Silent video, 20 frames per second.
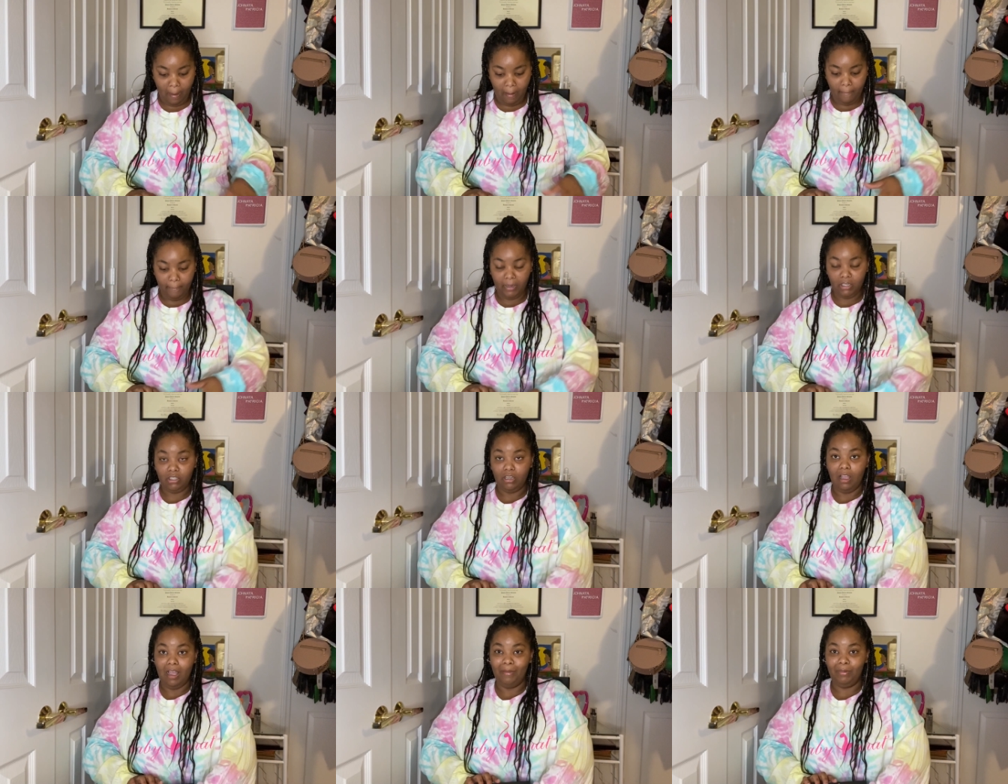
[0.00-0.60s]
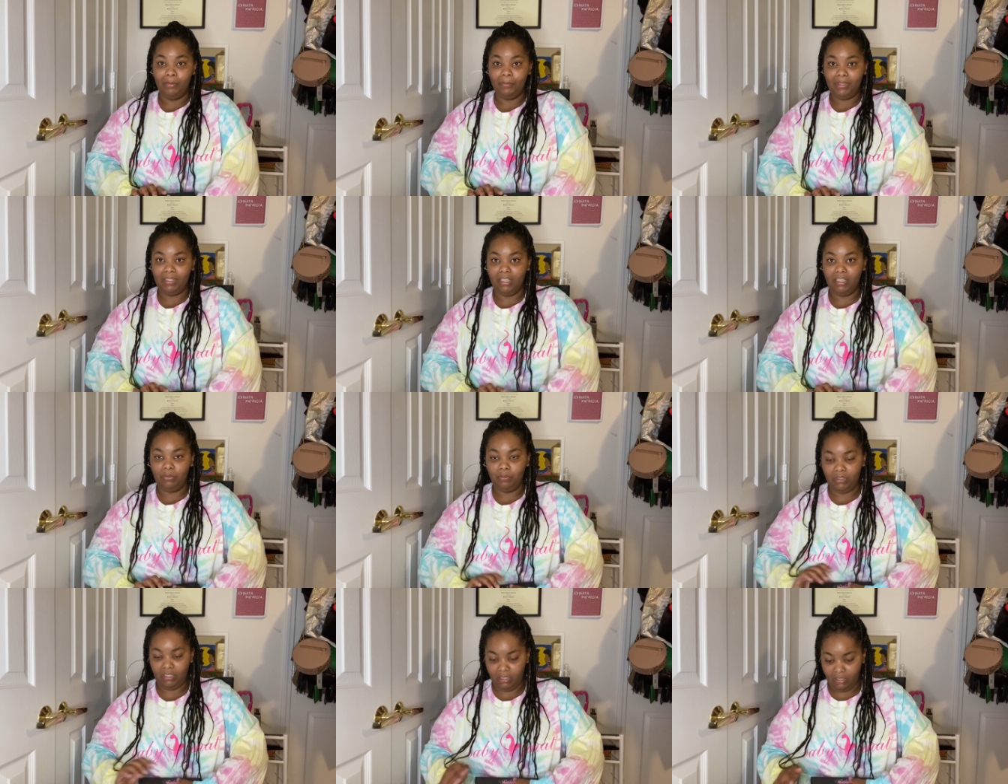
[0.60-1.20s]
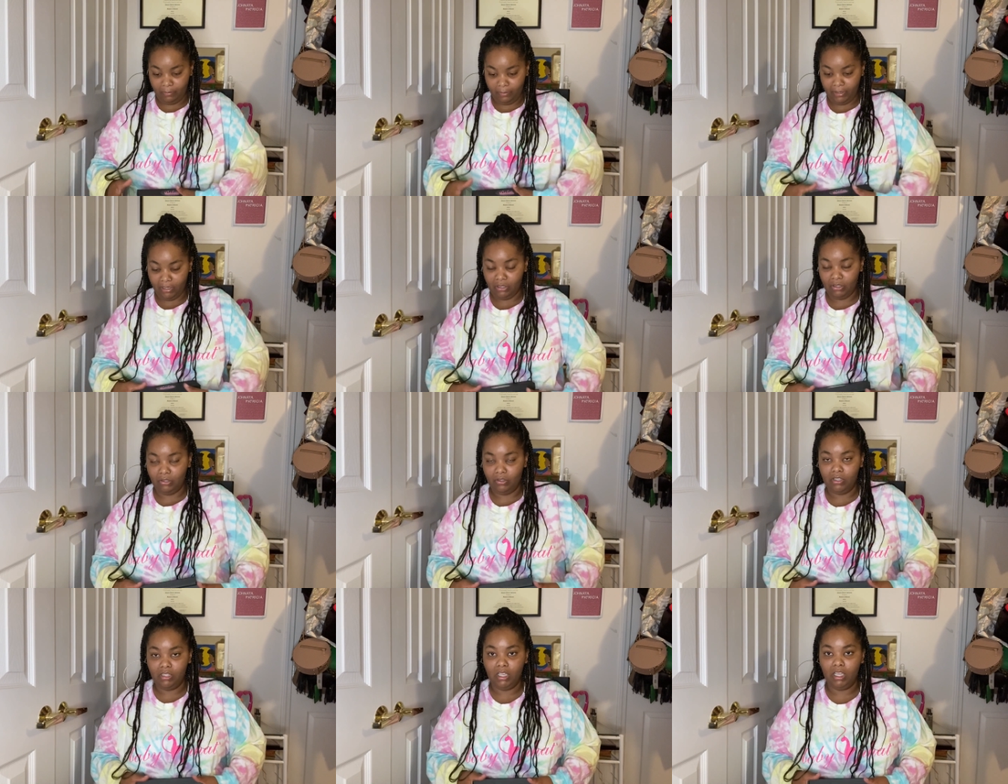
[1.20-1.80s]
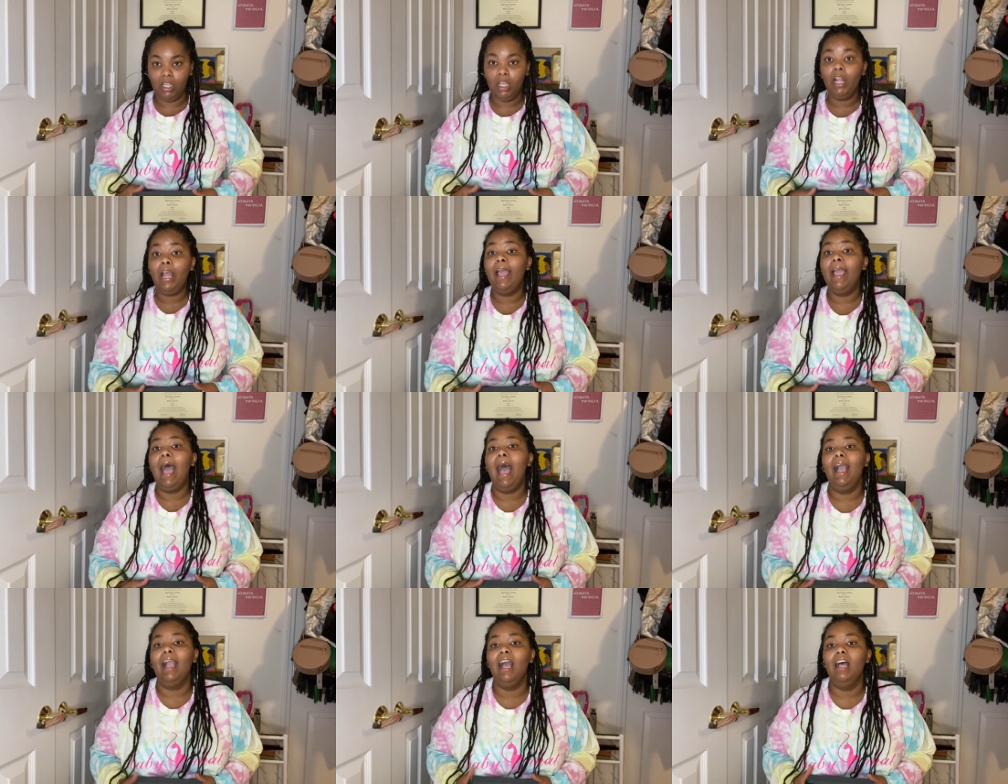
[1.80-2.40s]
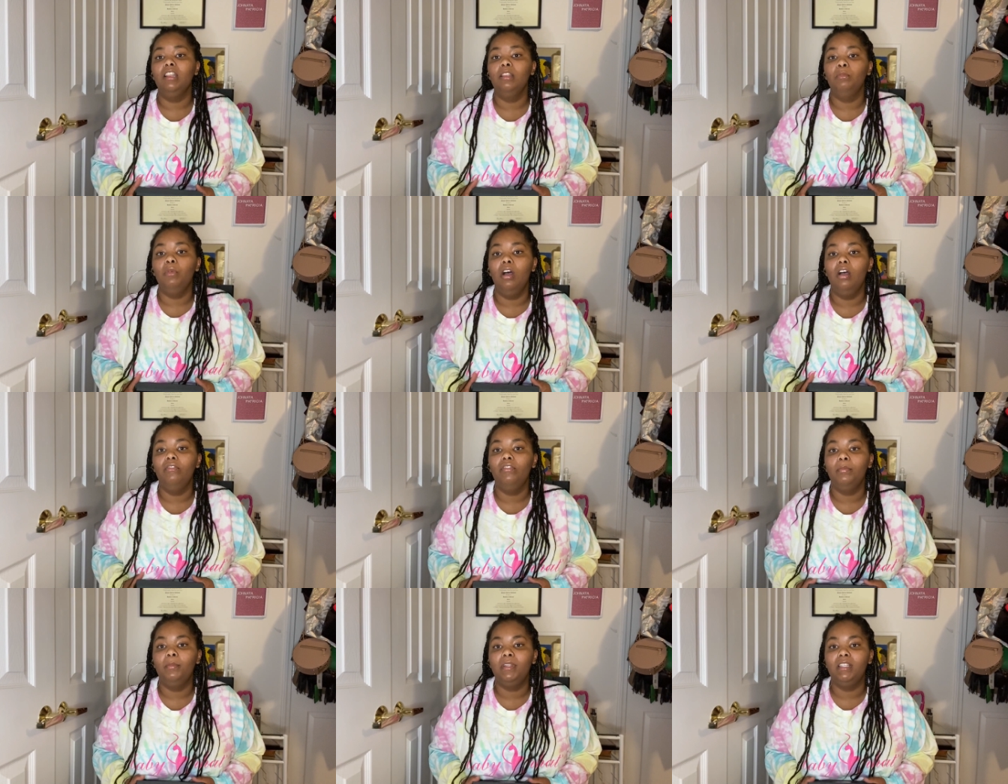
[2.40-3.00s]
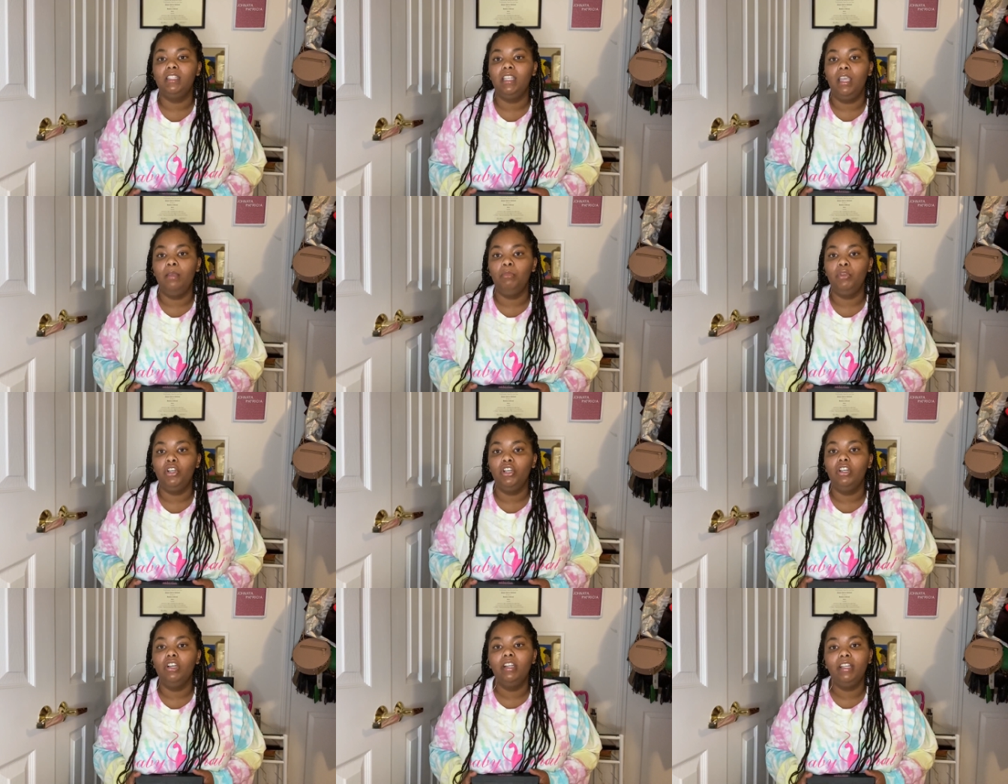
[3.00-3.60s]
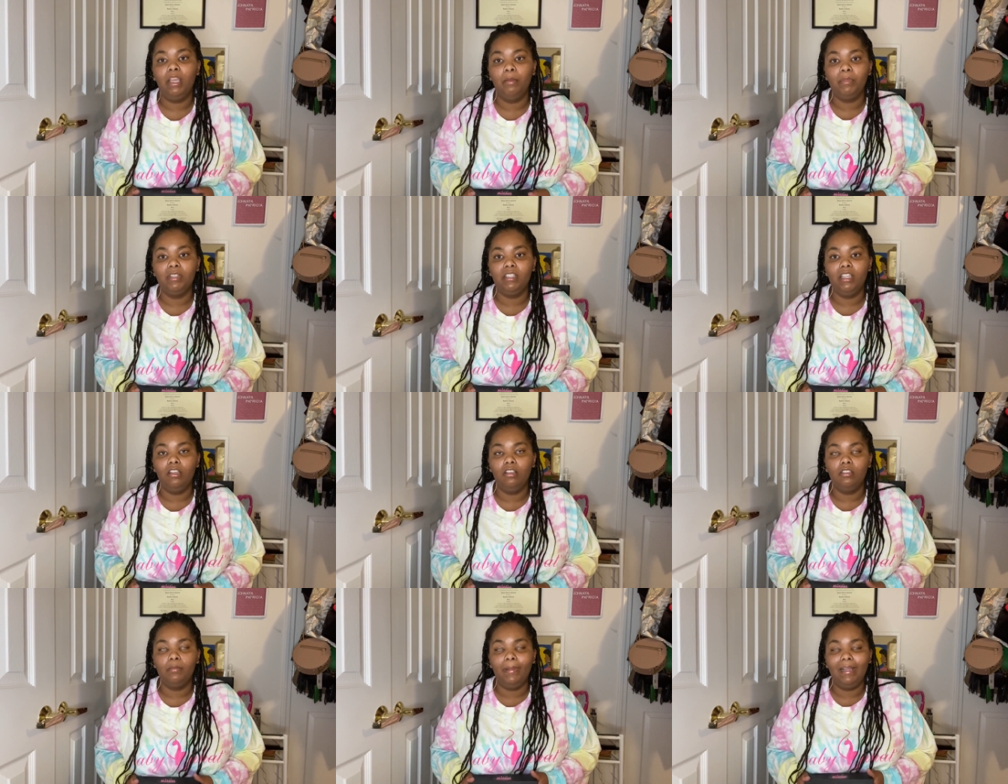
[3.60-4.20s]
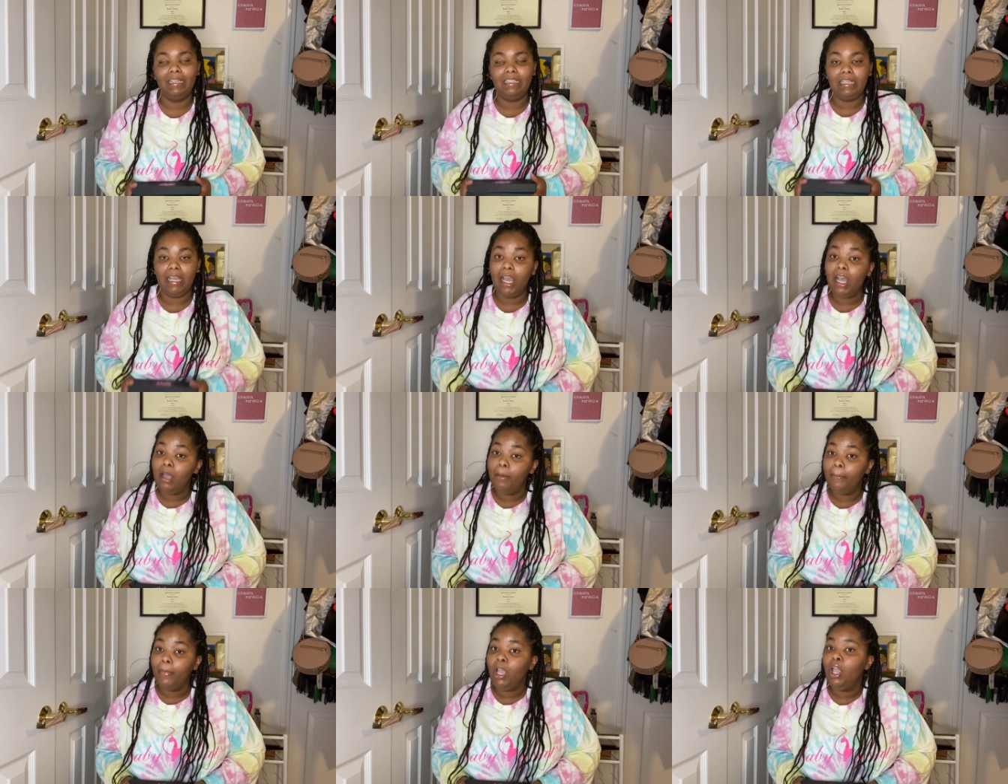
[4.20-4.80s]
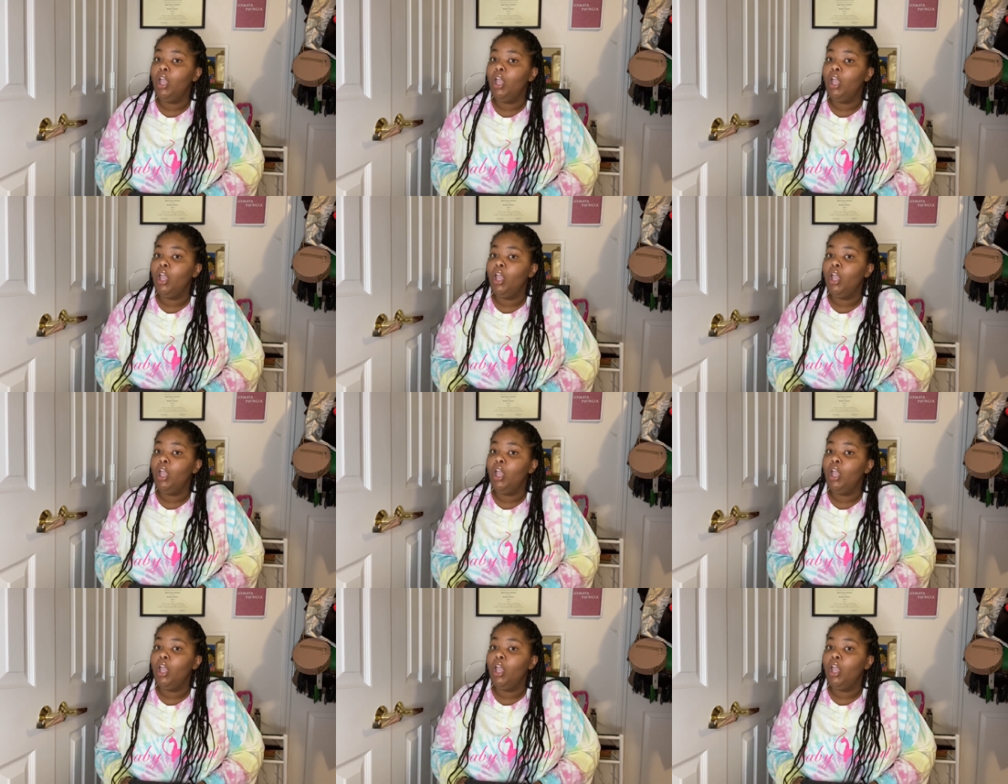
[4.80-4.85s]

But y'all, I'm obsessed with these press-ons. I got them all from the same girl. Her name is Nails by Dom